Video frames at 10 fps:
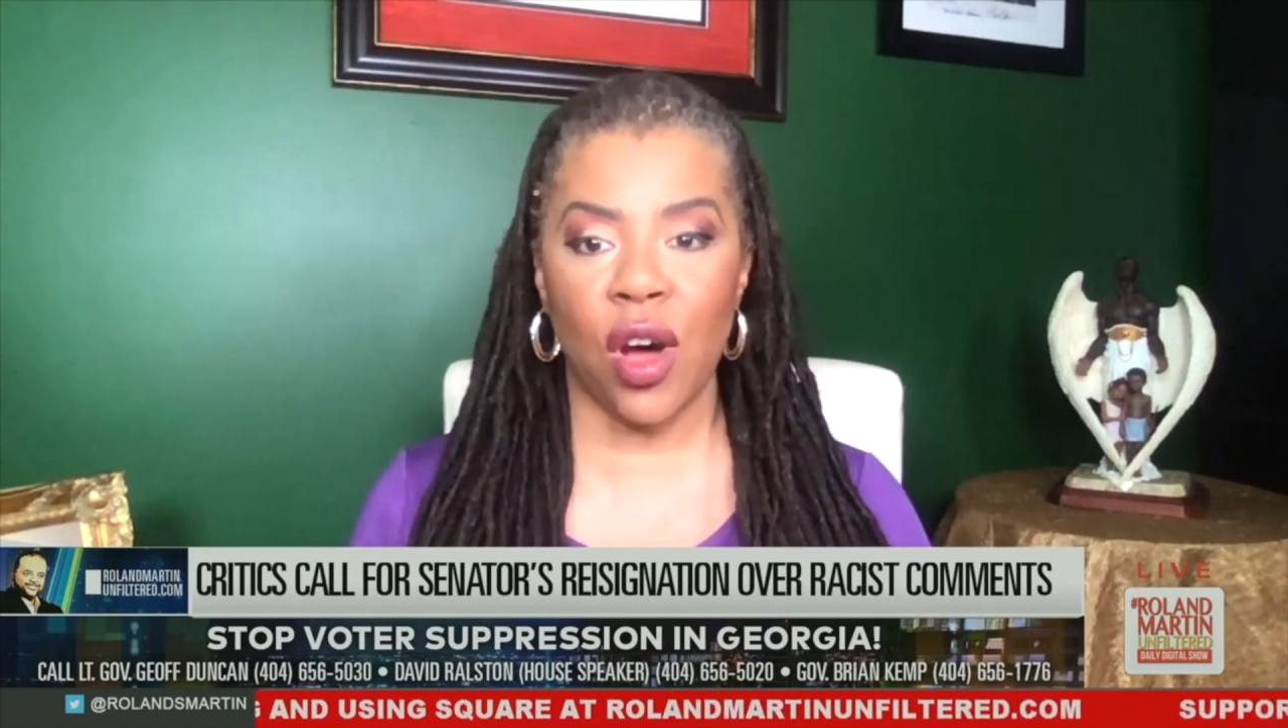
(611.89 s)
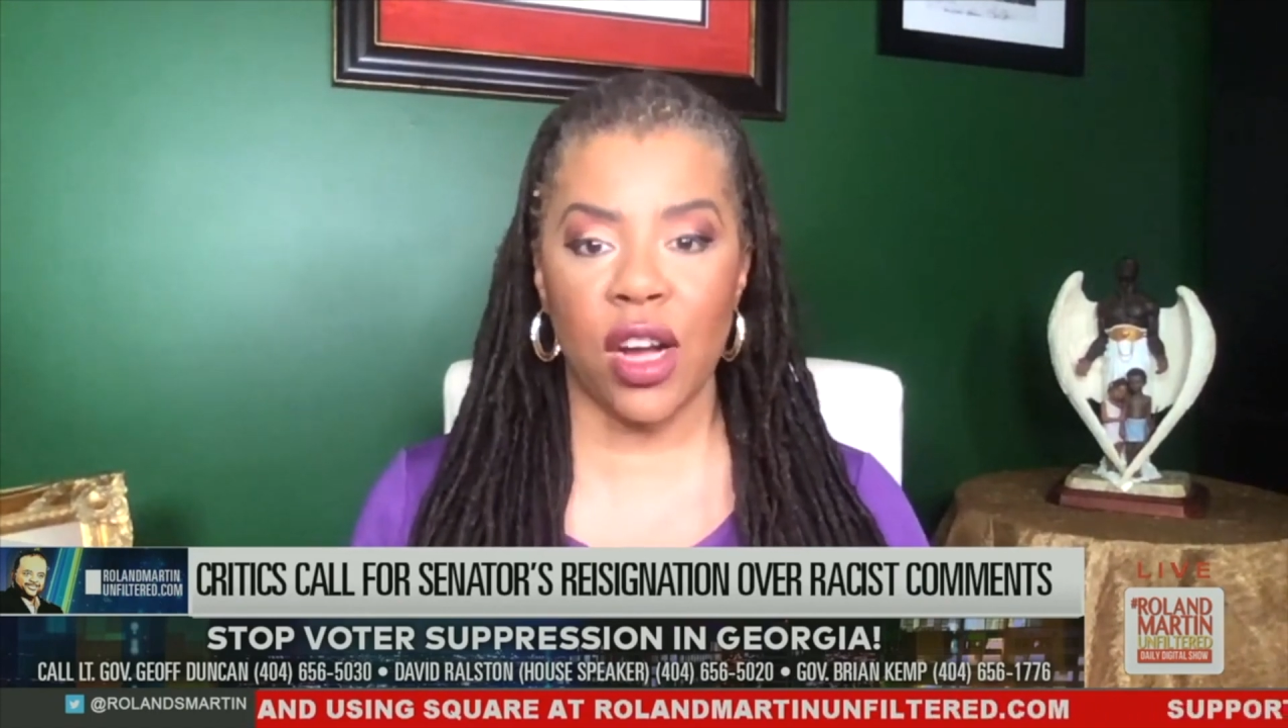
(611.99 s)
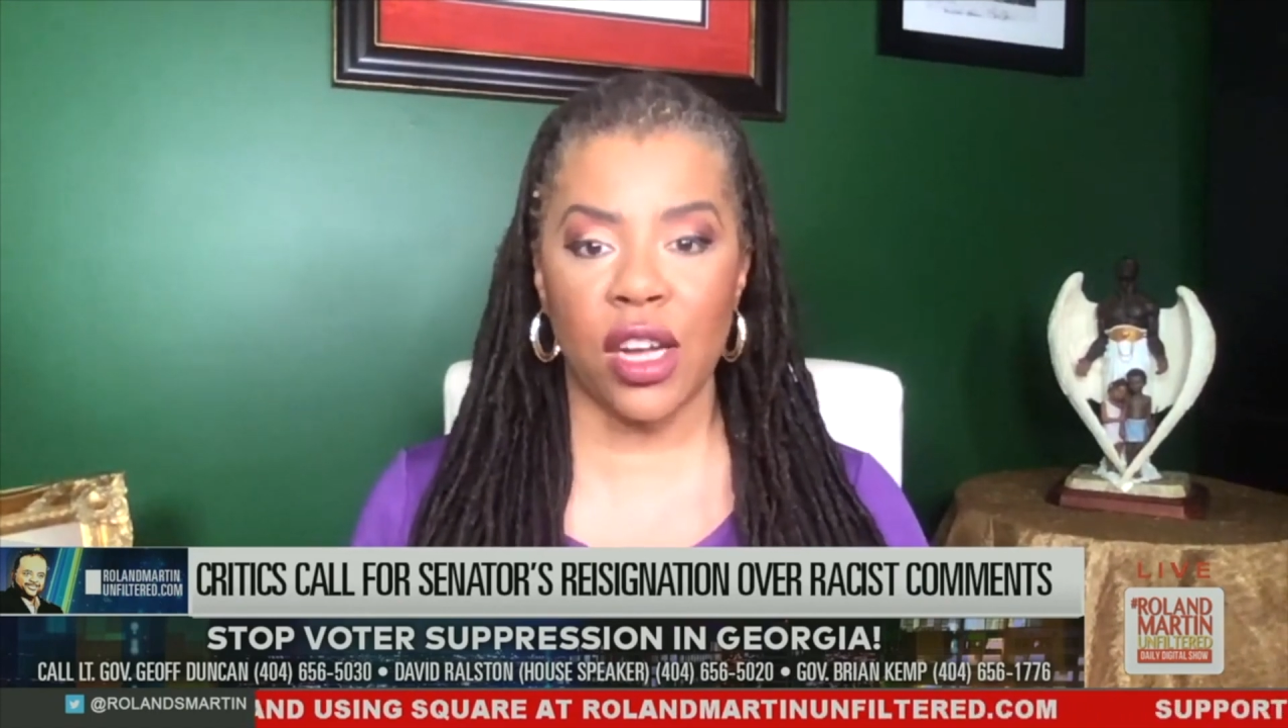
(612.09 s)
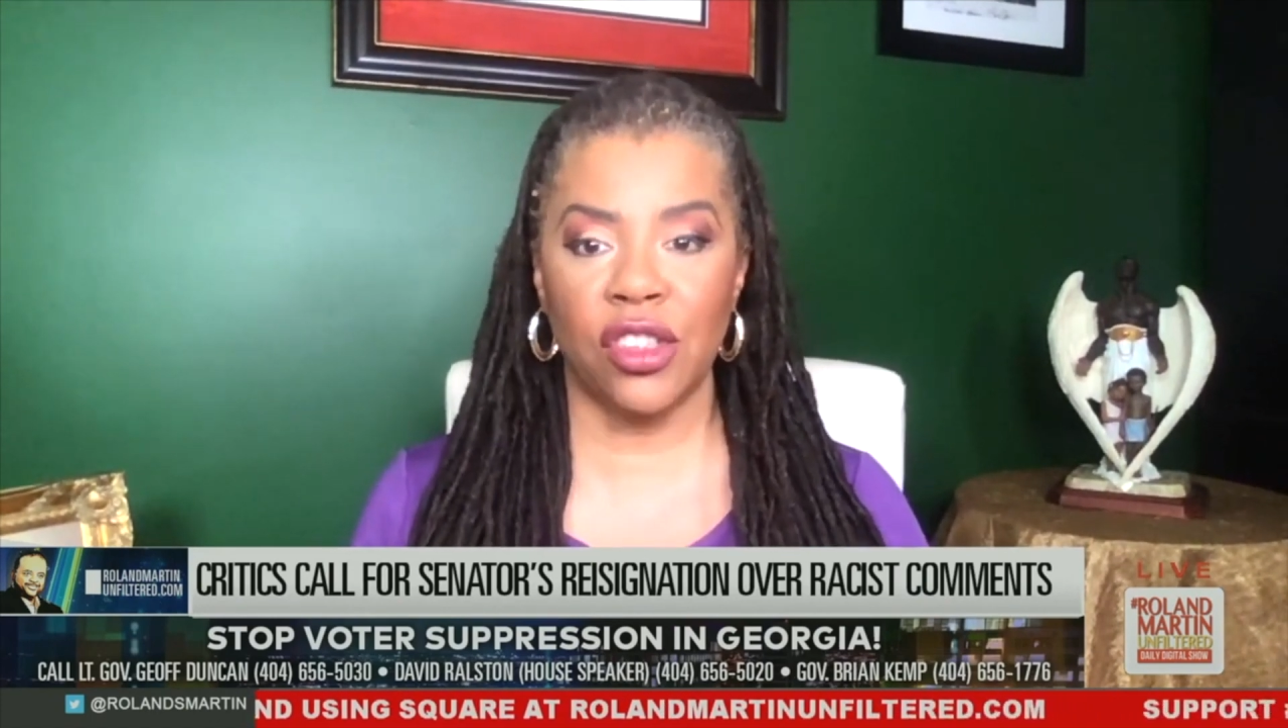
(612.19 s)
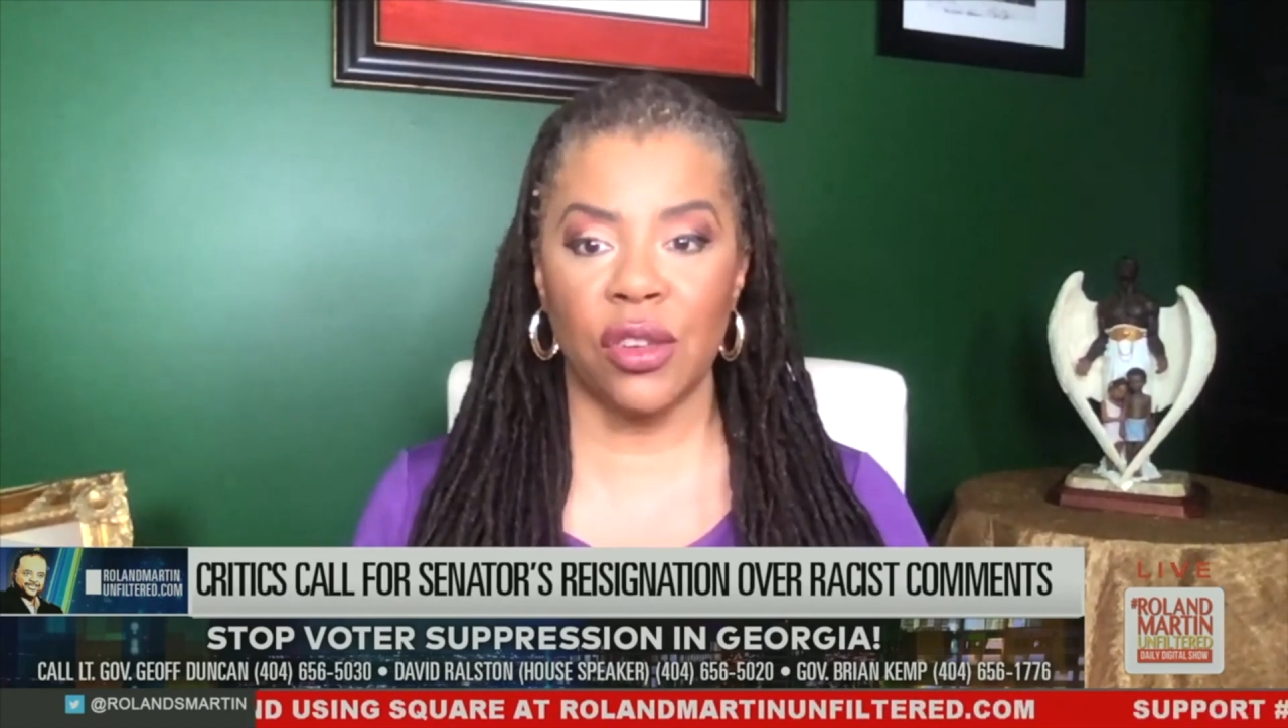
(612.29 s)

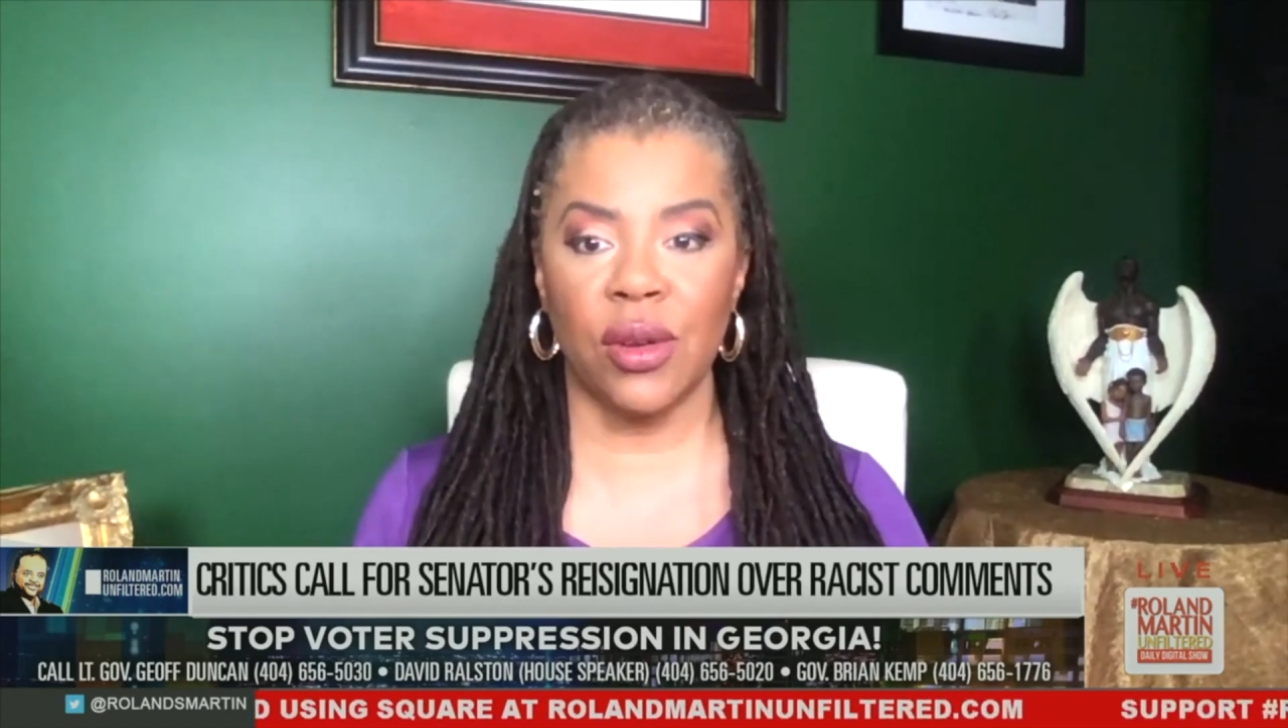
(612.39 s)
talking to,